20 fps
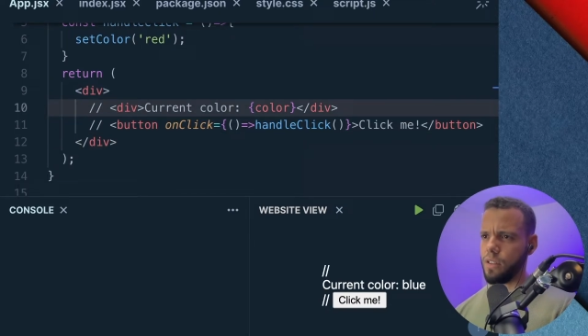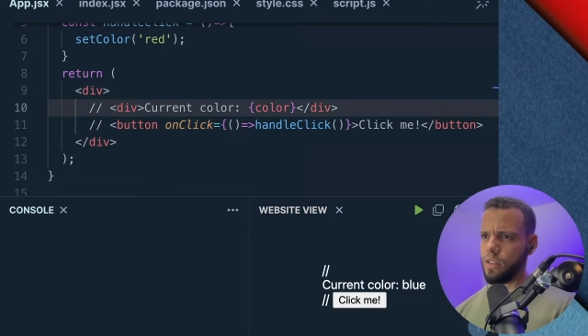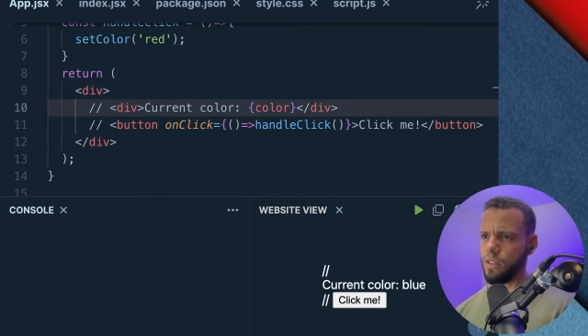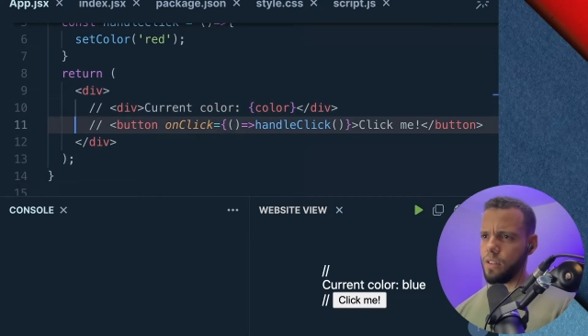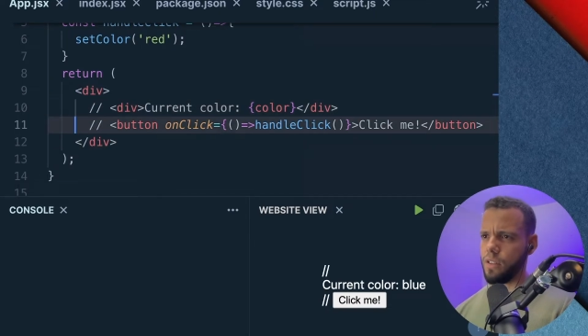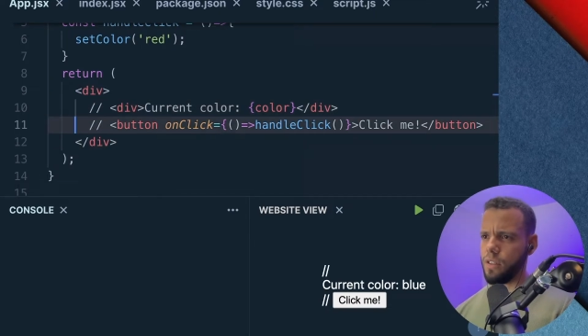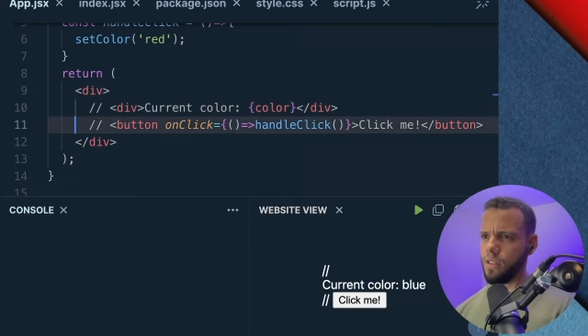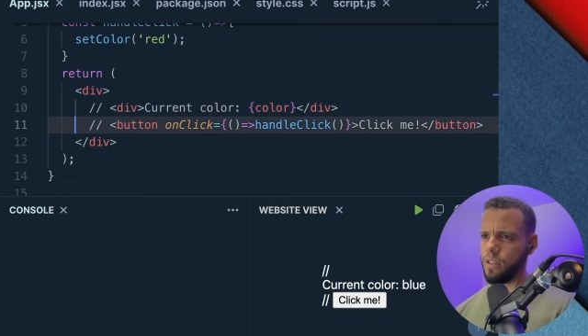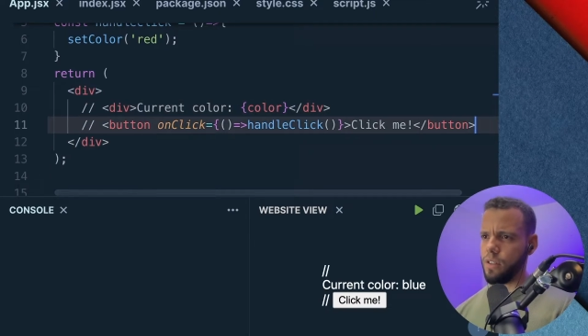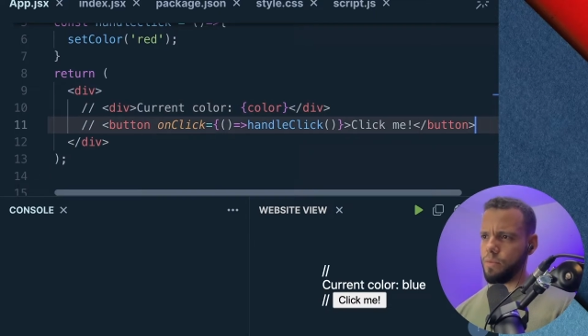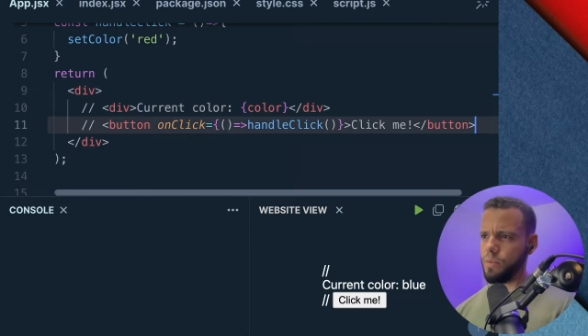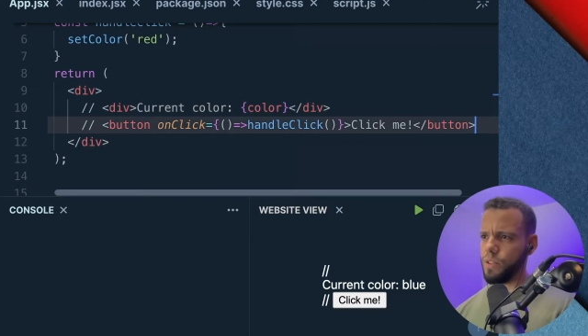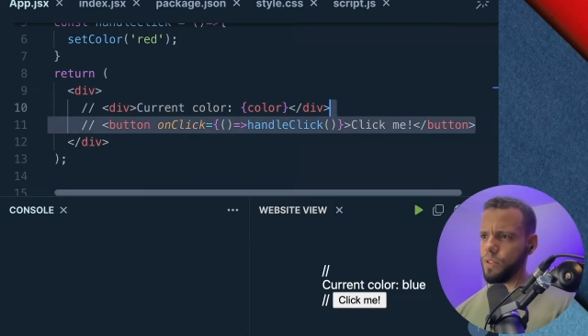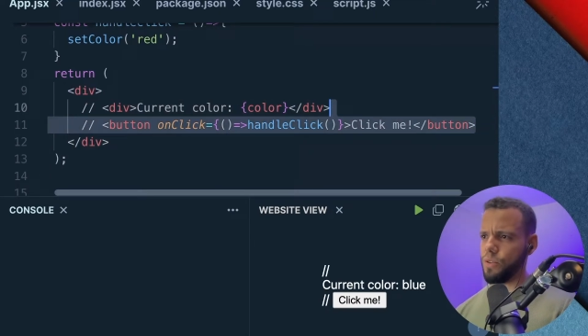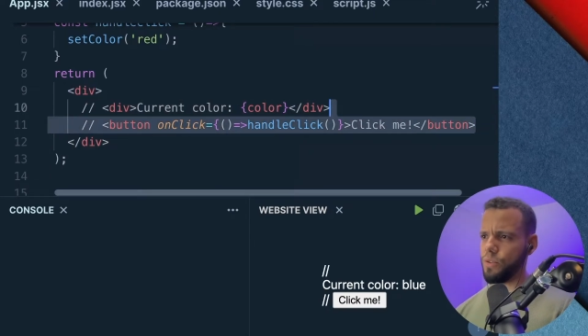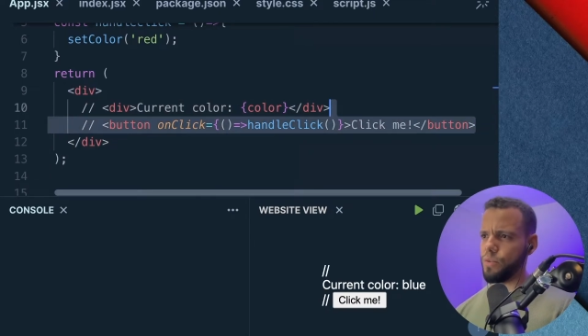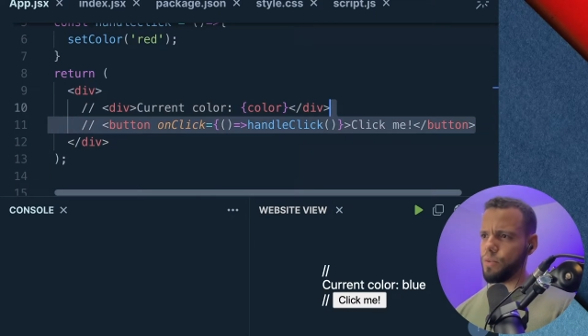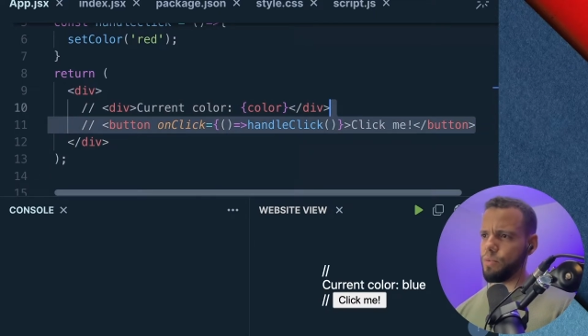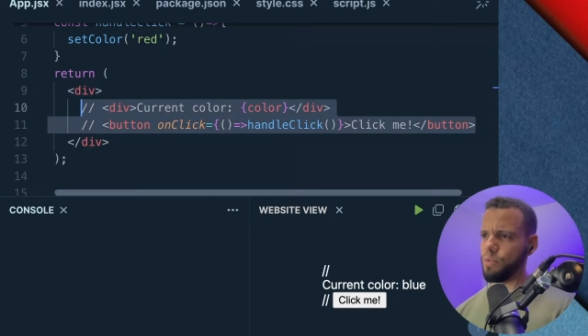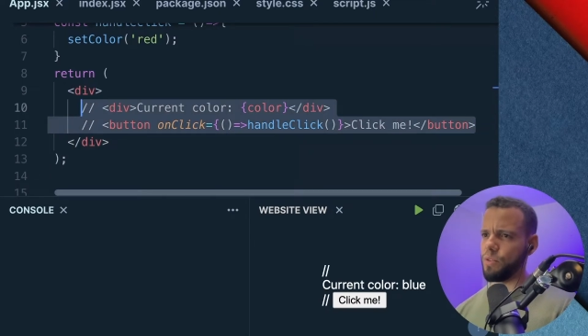let me
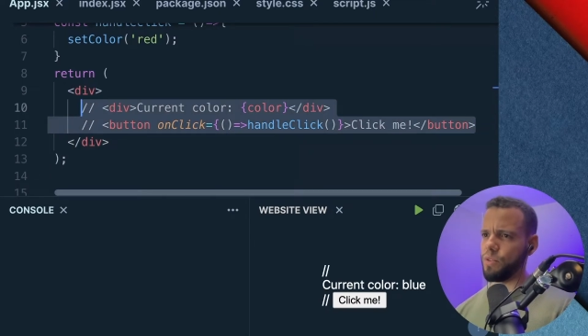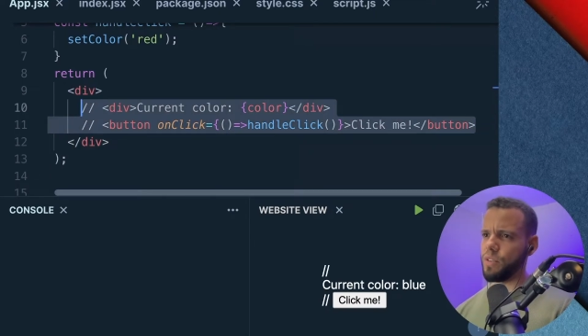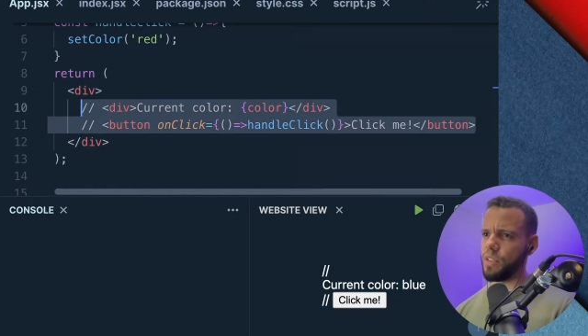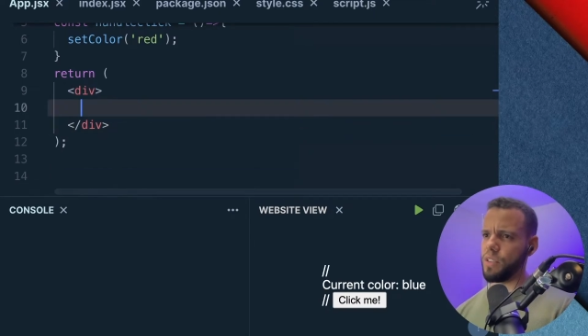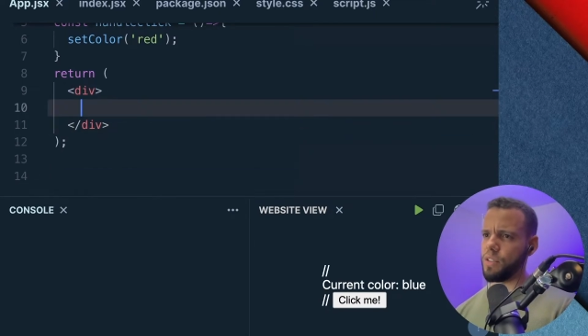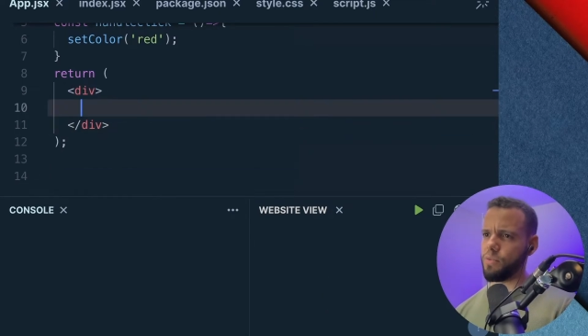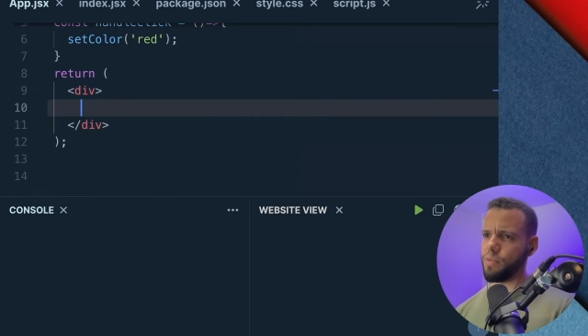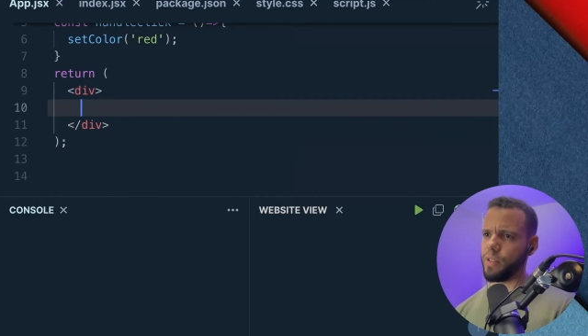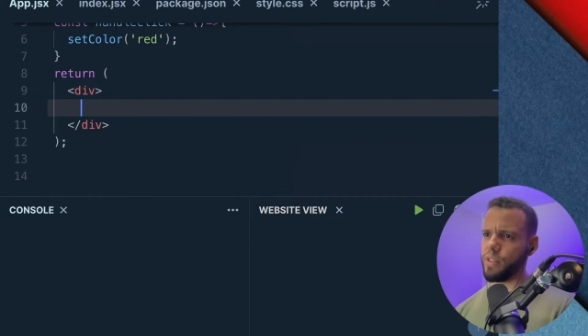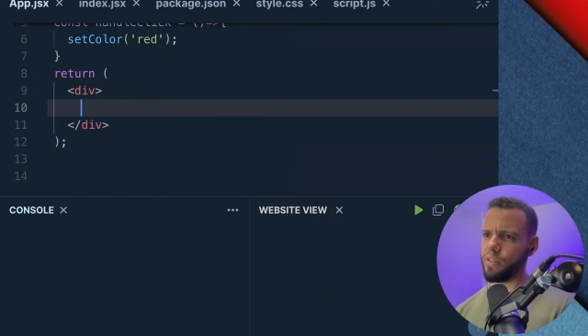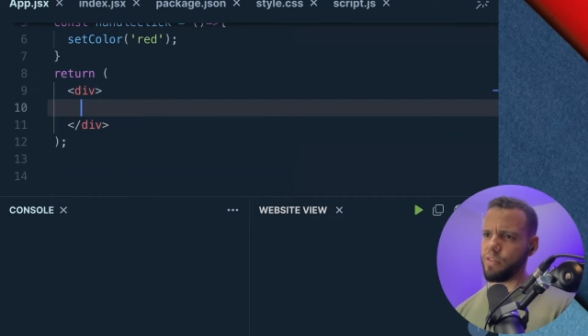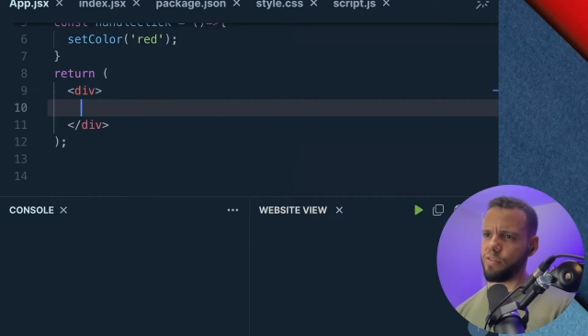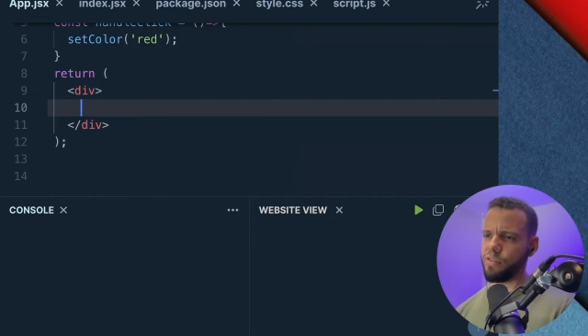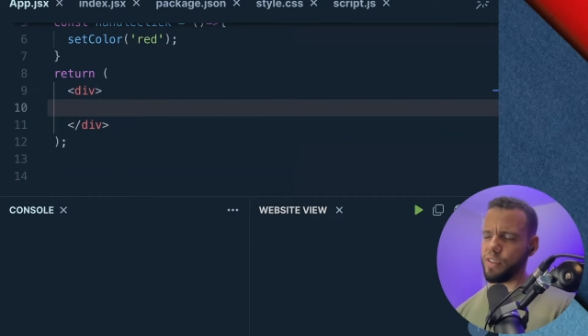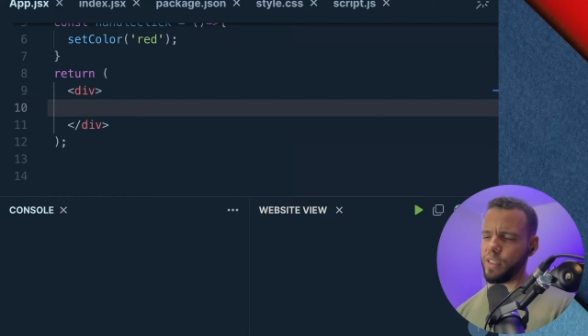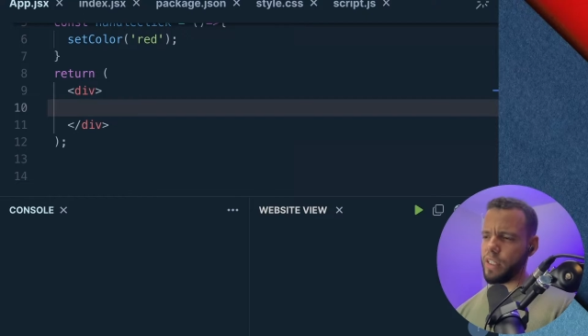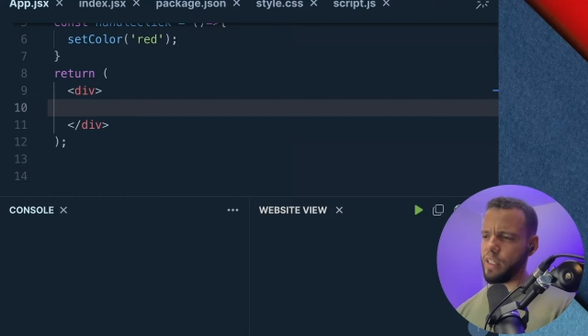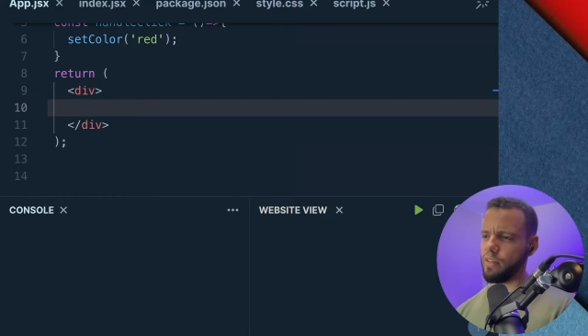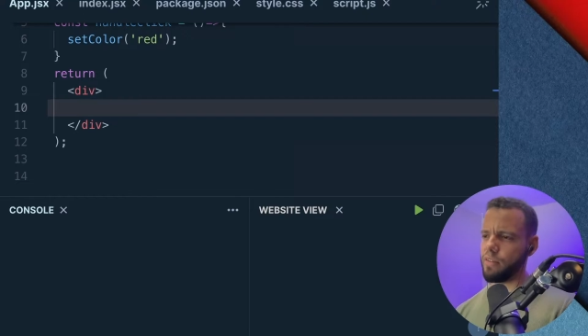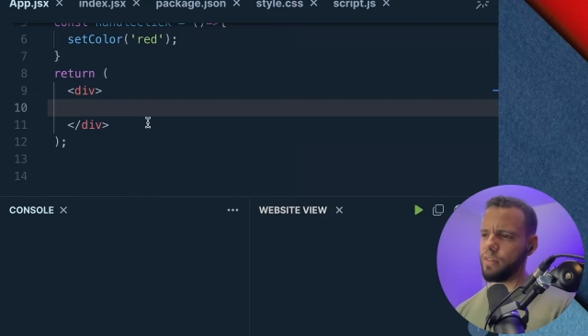just remove this part for
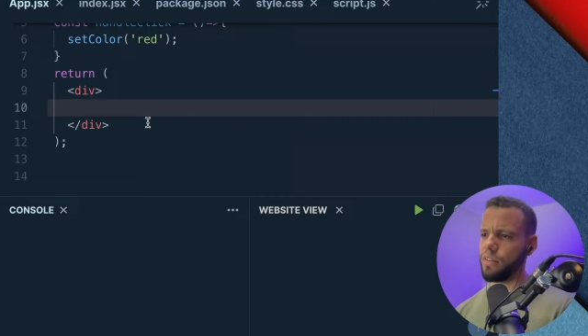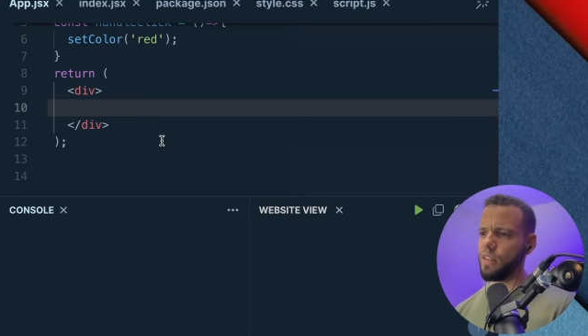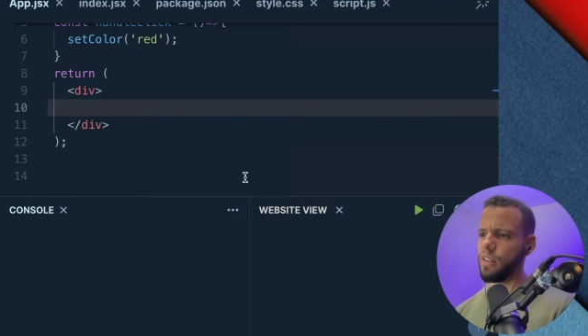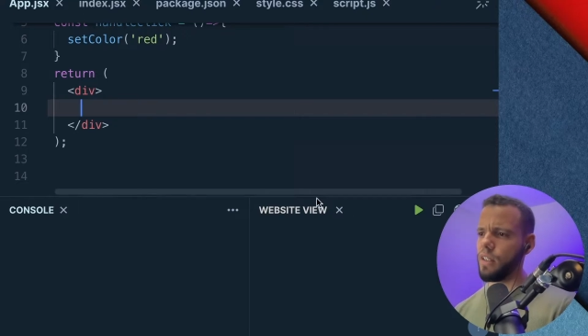now.